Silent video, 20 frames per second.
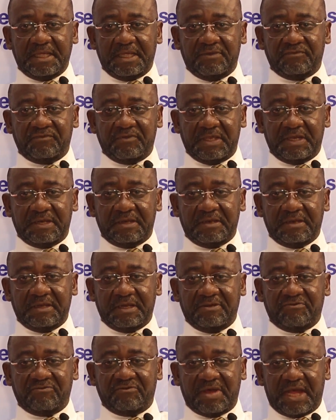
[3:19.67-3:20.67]

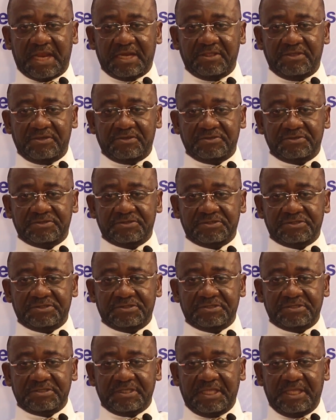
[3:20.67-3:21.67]
given the
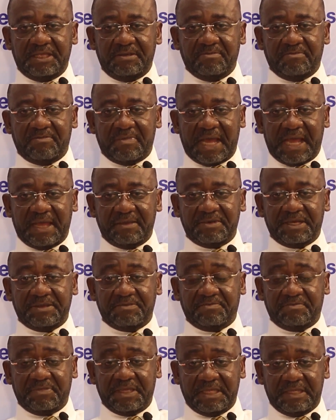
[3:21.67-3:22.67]
values imbibed
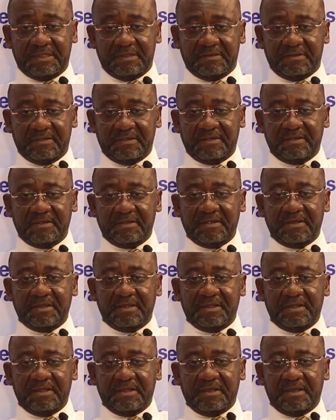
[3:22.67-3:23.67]
in me
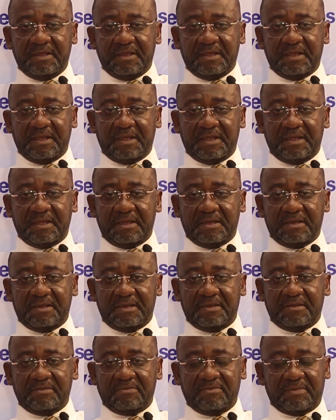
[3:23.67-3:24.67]

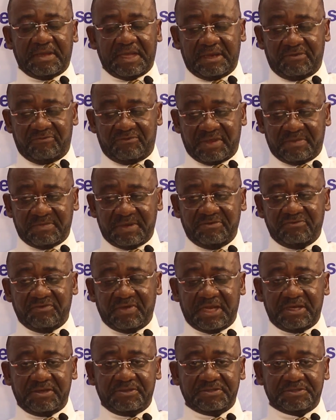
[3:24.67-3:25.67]
by the family
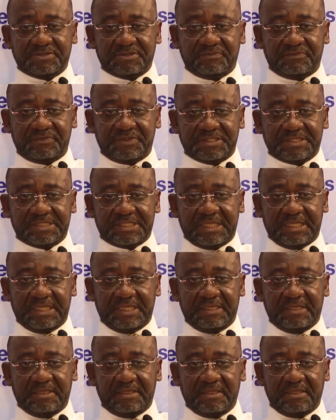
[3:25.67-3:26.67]
values,
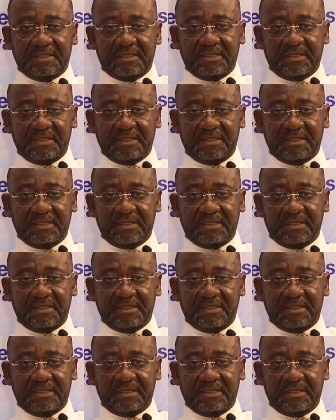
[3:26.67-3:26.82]
obviously.